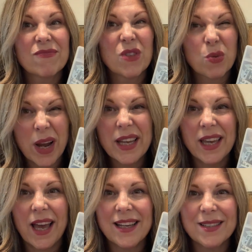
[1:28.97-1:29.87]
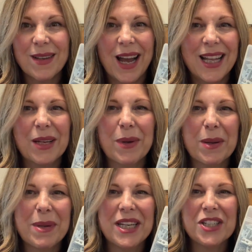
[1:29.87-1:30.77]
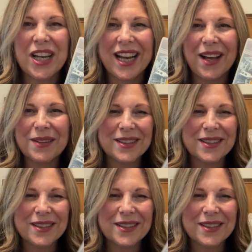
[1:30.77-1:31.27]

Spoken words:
Great kit. I highly recommend it. Check it out.